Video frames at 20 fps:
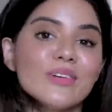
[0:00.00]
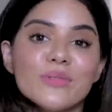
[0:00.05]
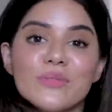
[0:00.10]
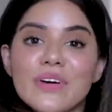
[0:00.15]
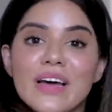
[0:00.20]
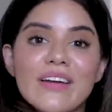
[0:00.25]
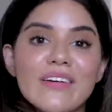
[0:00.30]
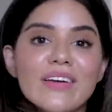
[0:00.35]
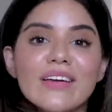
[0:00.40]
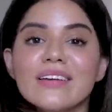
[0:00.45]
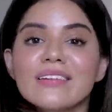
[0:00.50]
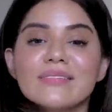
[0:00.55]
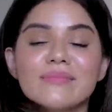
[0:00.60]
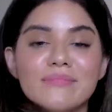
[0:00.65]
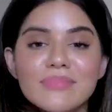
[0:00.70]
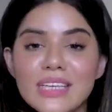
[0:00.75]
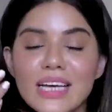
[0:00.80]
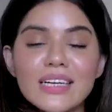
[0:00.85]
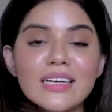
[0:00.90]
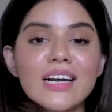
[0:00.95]
wearing
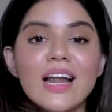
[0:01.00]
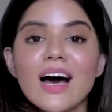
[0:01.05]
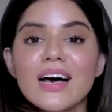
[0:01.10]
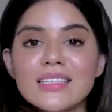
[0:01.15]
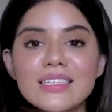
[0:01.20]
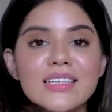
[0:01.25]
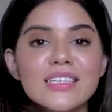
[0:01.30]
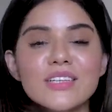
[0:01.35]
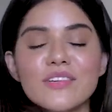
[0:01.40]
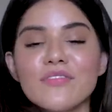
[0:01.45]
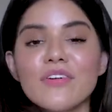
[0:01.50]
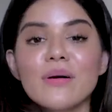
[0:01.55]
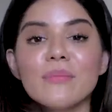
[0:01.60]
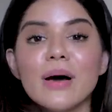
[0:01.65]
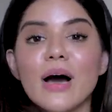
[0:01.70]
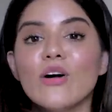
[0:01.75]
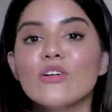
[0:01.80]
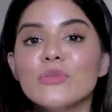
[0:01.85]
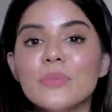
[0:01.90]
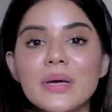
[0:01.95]
sunglasses if I'm
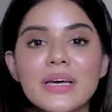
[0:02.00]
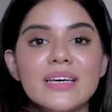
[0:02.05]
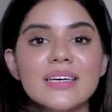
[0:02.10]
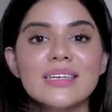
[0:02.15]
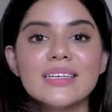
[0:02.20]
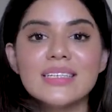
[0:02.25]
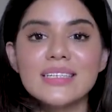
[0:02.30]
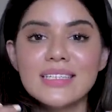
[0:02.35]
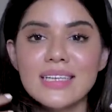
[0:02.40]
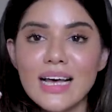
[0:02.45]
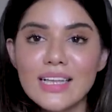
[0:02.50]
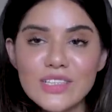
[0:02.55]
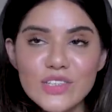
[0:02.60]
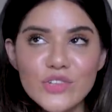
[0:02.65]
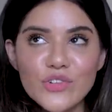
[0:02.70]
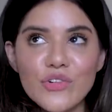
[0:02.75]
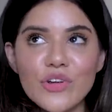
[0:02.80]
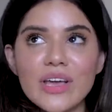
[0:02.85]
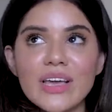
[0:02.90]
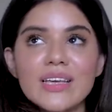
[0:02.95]
out, because
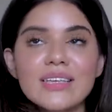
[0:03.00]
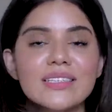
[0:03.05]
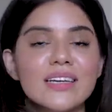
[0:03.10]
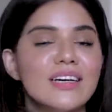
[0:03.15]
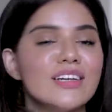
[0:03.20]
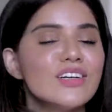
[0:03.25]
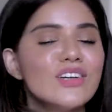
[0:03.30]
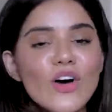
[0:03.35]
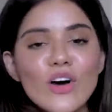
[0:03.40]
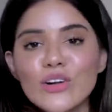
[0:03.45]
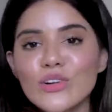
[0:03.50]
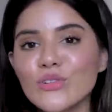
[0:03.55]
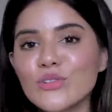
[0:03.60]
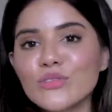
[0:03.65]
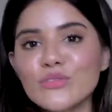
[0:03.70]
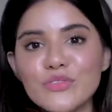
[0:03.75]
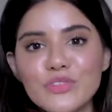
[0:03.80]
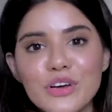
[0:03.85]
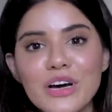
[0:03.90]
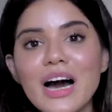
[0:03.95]
sun's rays are not
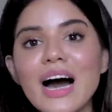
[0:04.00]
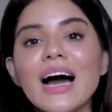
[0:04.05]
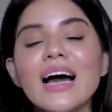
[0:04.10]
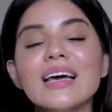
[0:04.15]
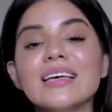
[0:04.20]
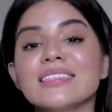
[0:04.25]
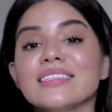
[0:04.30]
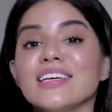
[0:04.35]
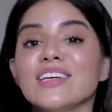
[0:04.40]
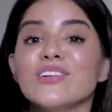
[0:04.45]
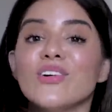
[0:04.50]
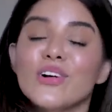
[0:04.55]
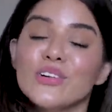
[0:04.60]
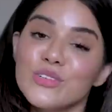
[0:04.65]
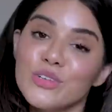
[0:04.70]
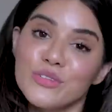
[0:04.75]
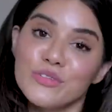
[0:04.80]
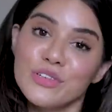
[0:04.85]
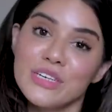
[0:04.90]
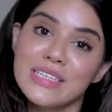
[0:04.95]
good for your eyes, they're
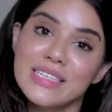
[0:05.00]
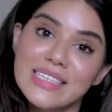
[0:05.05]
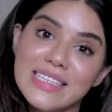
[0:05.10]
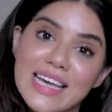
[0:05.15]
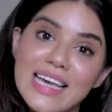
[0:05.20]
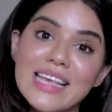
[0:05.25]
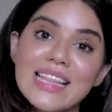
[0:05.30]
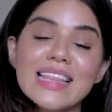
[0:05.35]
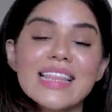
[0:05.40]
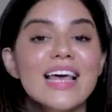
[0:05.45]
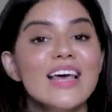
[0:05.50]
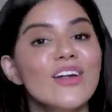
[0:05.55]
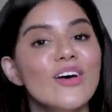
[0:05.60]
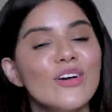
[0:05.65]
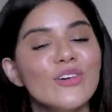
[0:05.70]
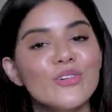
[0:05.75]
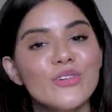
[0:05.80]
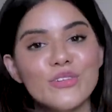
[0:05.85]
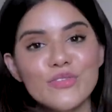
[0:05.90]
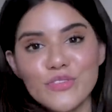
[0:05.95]
not good for your skin, they're
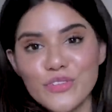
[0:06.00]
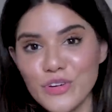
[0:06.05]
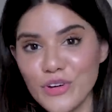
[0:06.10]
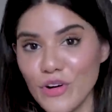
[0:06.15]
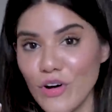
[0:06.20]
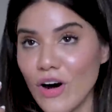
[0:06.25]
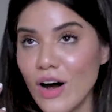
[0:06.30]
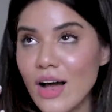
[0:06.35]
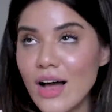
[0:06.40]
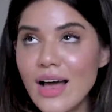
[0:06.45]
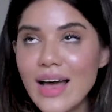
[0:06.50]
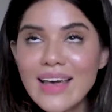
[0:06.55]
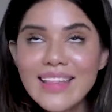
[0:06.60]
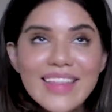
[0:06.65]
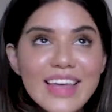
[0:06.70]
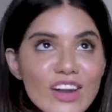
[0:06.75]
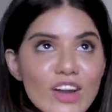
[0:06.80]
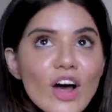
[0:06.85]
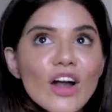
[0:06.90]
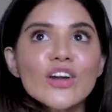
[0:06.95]
not
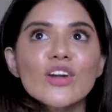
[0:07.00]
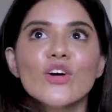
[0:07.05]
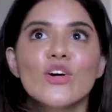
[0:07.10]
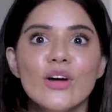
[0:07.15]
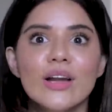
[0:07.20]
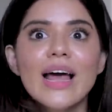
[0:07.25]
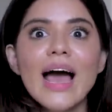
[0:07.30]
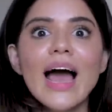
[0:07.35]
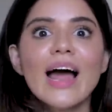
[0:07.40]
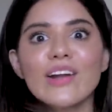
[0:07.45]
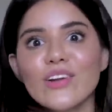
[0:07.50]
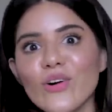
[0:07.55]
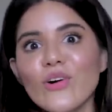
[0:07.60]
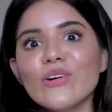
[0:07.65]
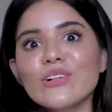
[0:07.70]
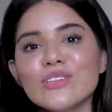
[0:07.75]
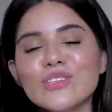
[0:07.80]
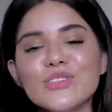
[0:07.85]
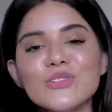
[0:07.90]
good at all.